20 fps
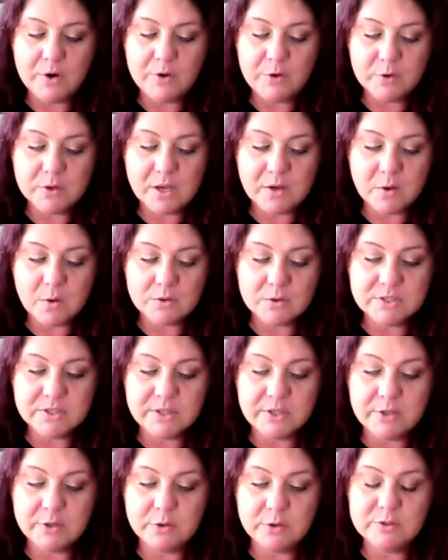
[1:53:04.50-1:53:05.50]
you can go to
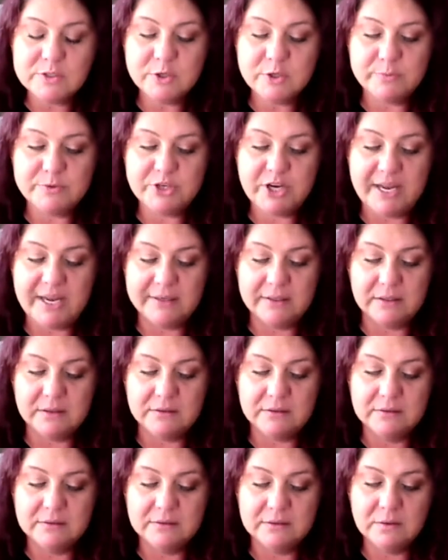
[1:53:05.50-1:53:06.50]
the YouTube
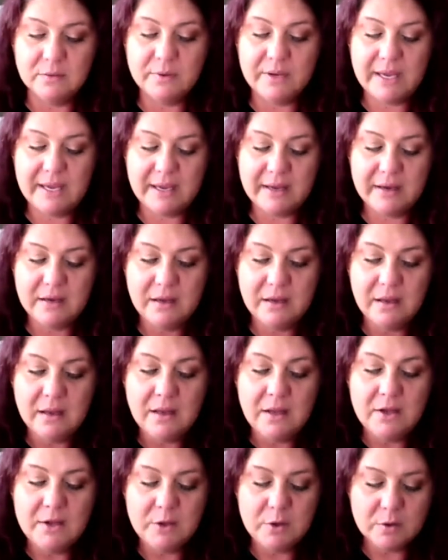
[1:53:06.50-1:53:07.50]
channel, okay?
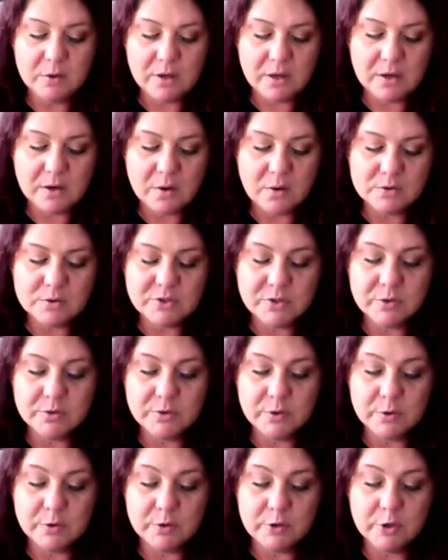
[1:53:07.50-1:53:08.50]
You can go to
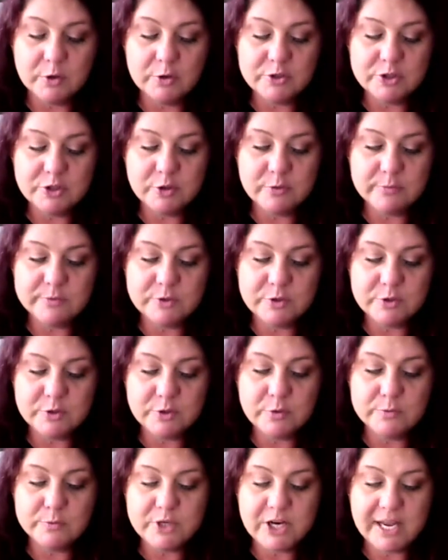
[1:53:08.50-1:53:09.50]
the YouTube
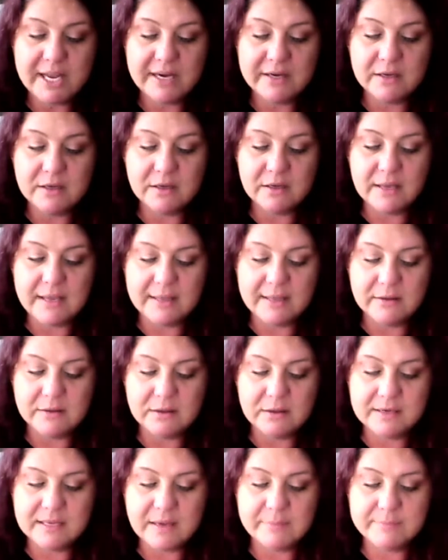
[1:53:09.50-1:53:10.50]
channel and
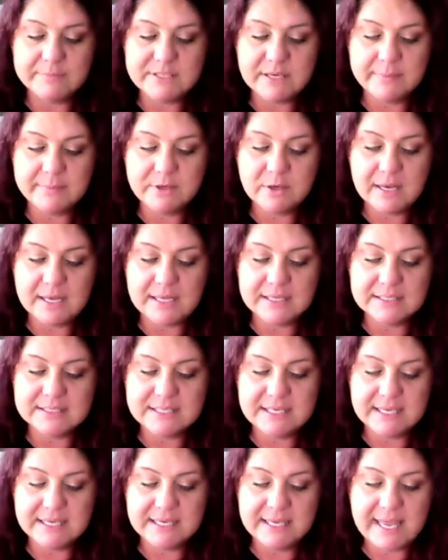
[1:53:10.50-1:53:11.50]
look up
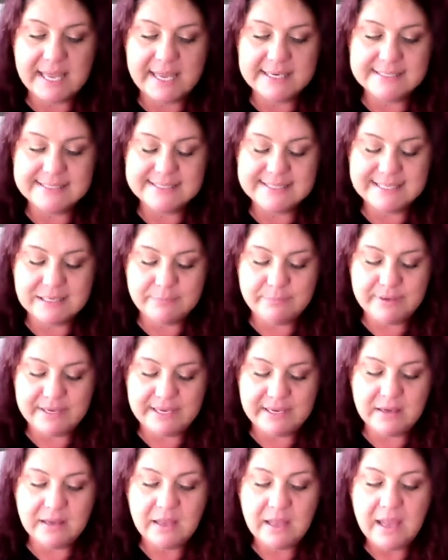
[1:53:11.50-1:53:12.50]

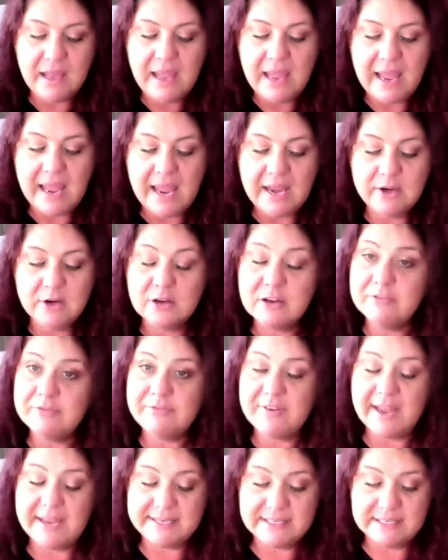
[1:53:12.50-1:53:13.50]
WLTK-DB and you can
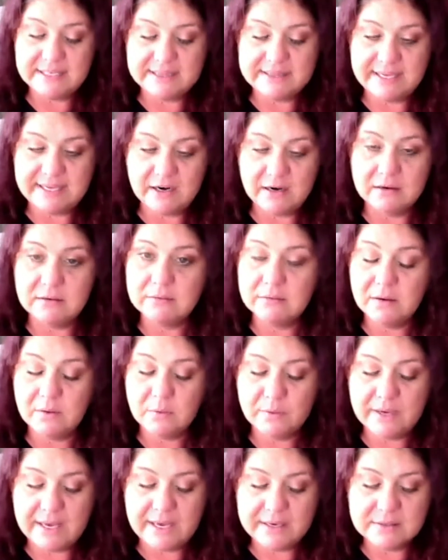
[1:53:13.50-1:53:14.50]
find it there,
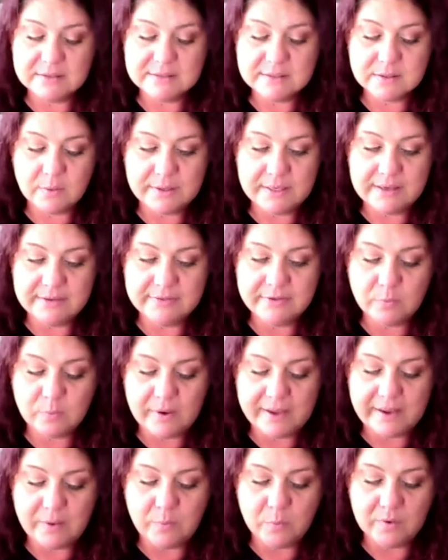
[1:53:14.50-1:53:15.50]
okay? So either
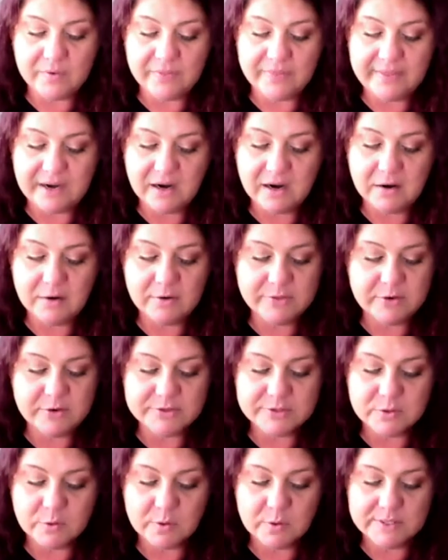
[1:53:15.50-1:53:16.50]
way, we're there.
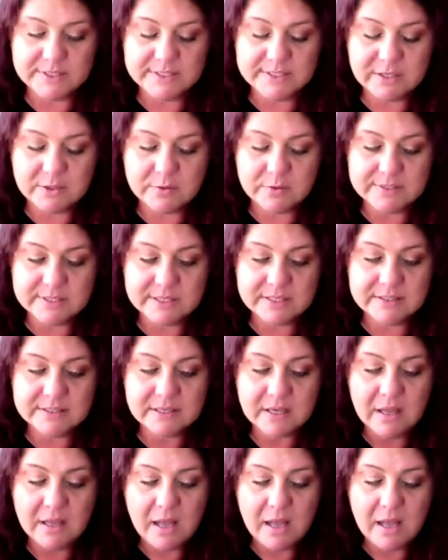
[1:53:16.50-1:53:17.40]
There's no excuses